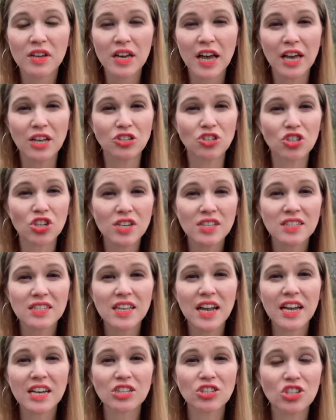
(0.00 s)
And just
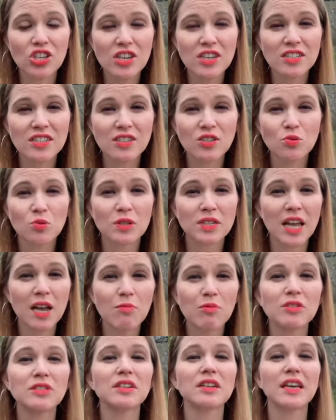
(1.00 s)
like Jesus was
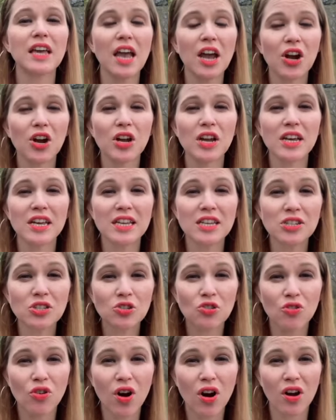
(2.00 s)
able to carry his
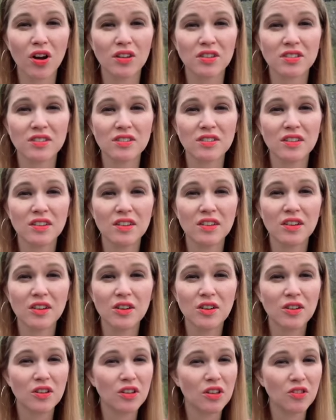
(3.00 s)
cross
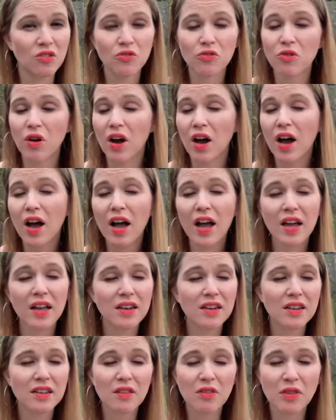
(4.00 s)
through
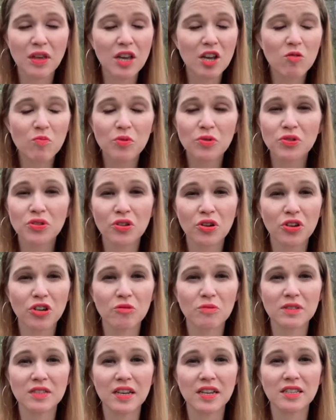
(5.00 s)
unthinkable
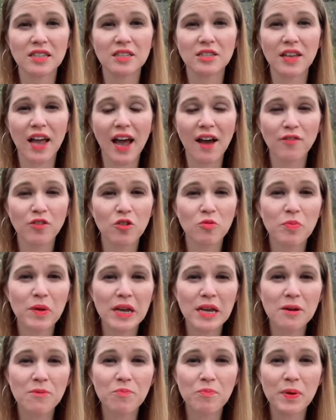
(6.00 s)
circumstances, after
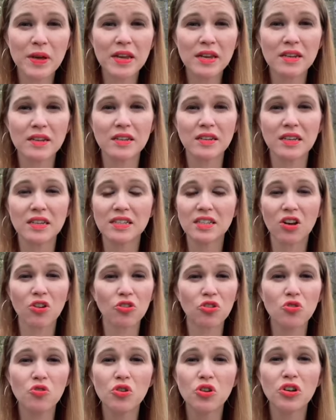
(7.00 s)
being beaten until
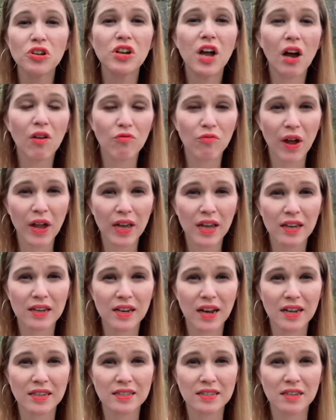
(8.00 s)
you could not
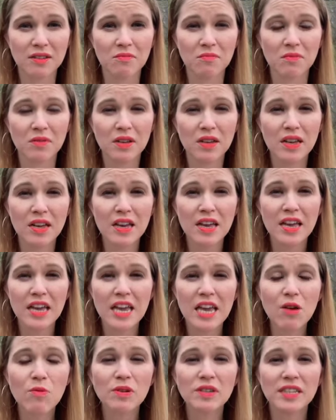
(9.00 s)
recognize him,
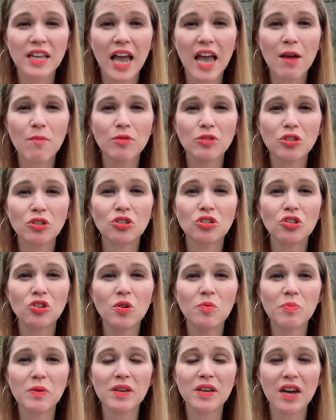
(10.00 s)
he was able to do it
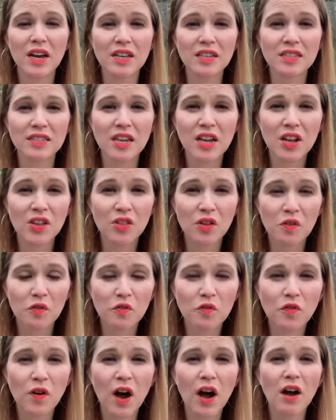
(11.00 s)
because the
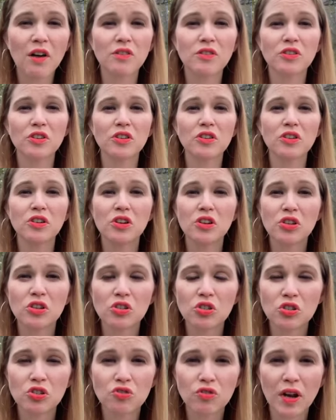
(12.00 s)
Father
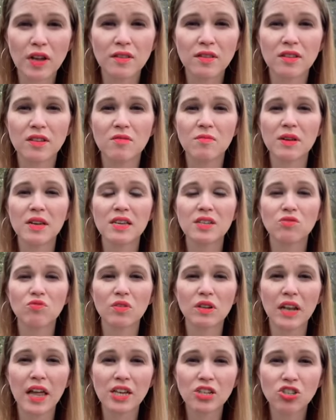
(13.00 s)
strengthened him. His
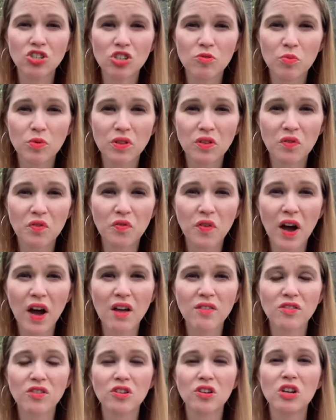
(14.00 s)
relationship with the
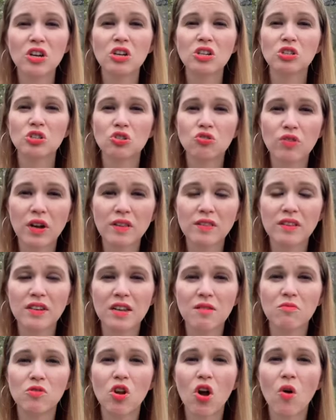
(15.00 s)
Father strengthened
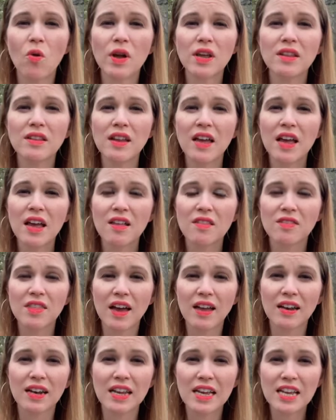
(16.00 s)
him, knowing
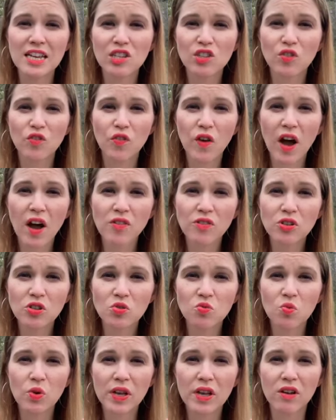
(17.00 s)
that his Father's
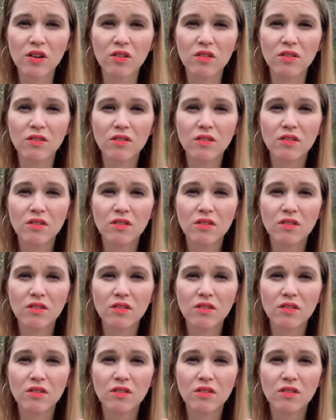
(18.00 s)
will